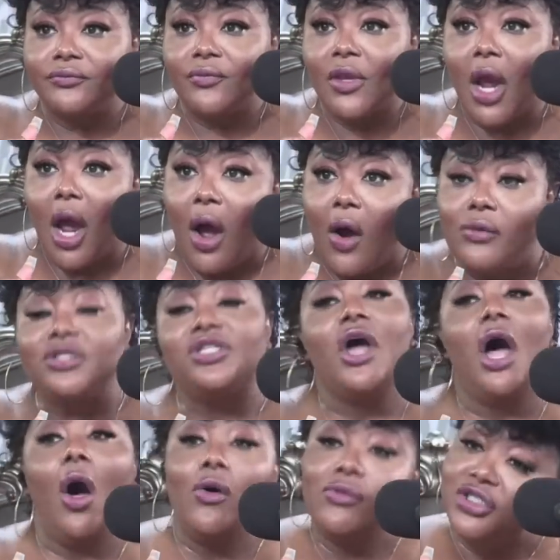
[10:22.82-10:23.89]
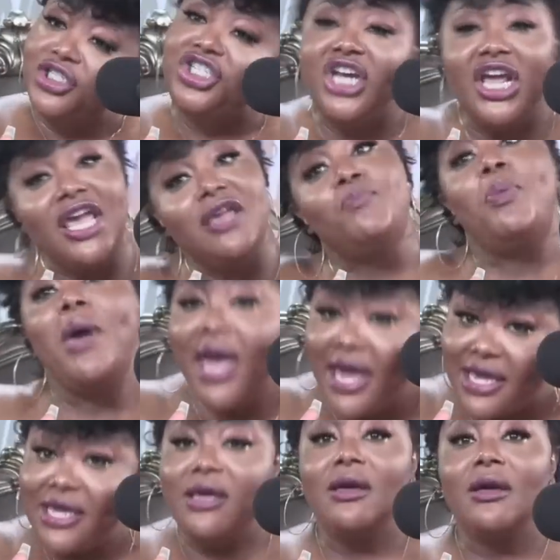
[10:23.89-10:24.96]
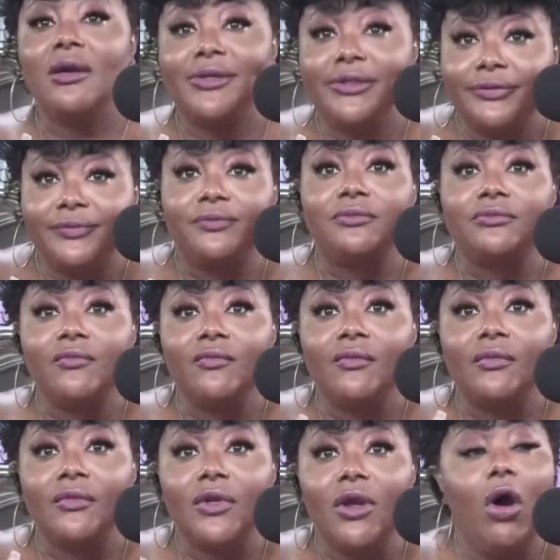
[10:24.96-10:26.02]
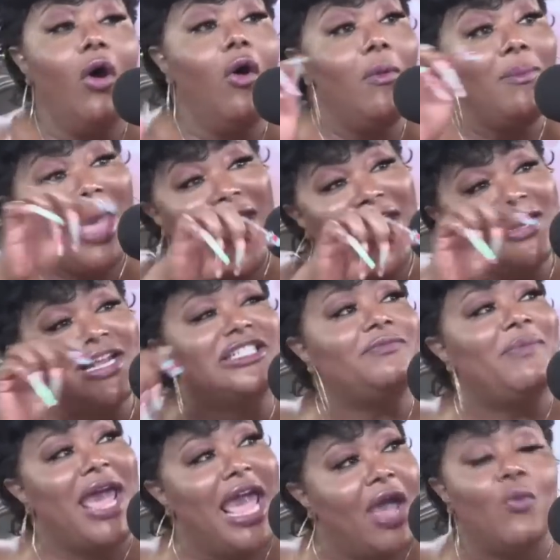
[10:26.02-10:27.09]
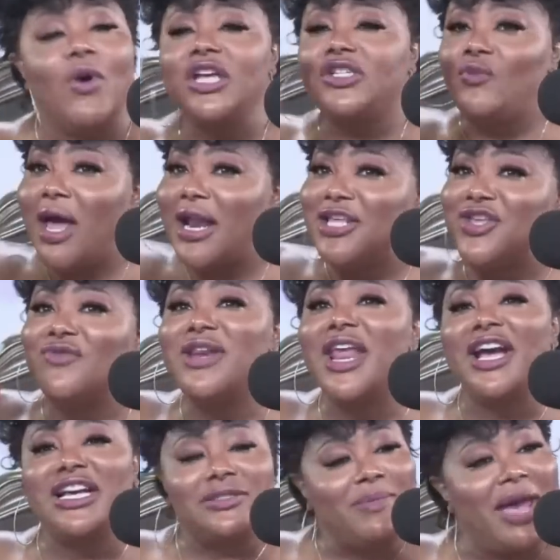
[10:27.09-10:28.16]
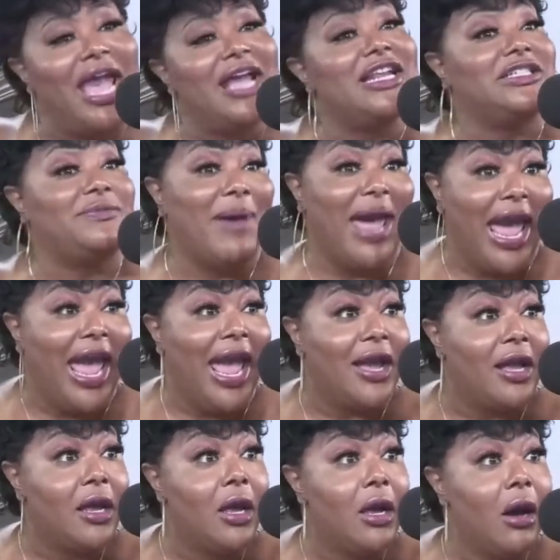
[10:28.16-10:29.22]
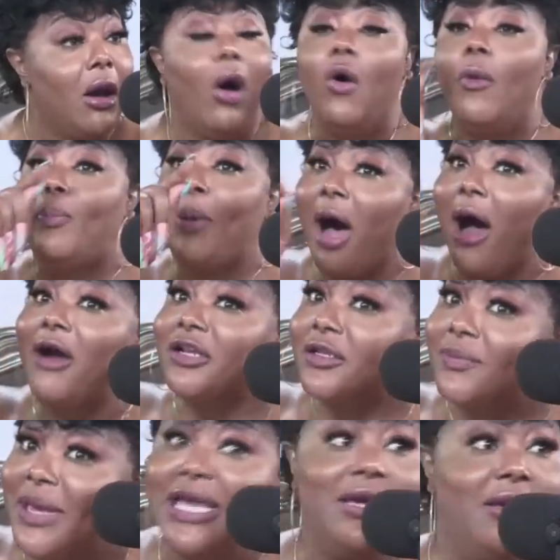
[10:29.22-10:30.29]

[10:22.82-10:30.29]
On GP, who made this bag? Which one of you niggas made this bag? Who parked me?